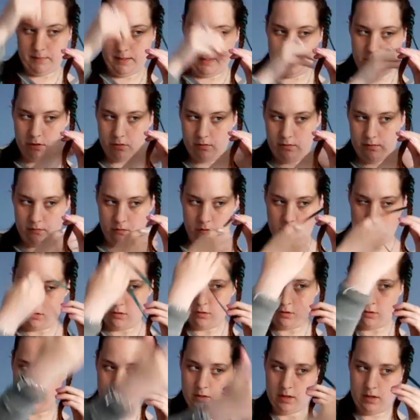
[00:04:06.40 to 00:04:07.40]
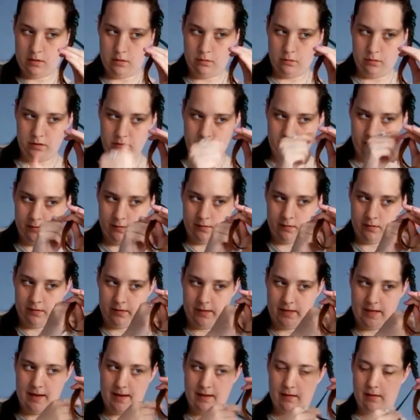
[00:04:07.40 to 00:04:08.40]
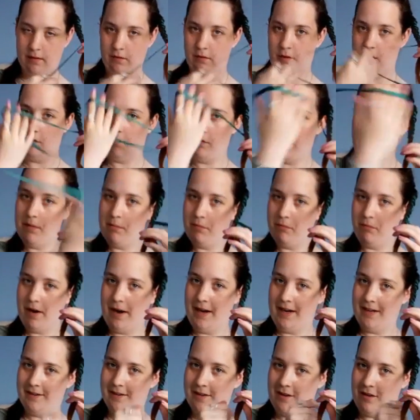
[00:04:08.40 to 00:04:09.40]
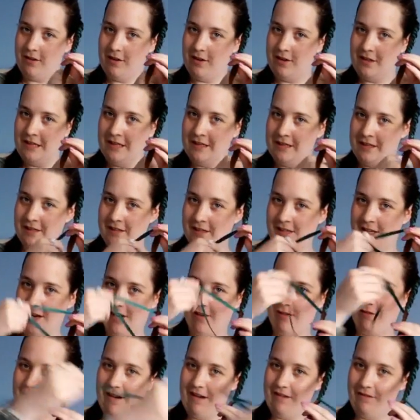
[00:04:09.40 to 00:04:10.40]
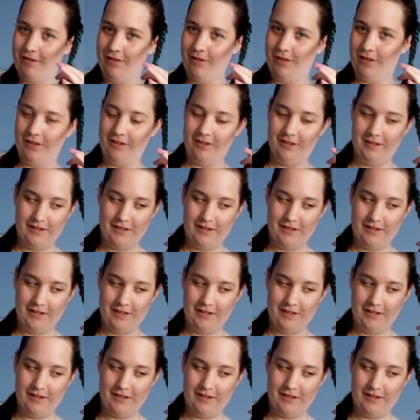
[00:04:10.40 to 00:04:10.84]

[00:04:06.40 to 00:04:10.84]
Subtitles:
Make sure you've got a good hold on the end of your rope braid so that it doesn't unravel.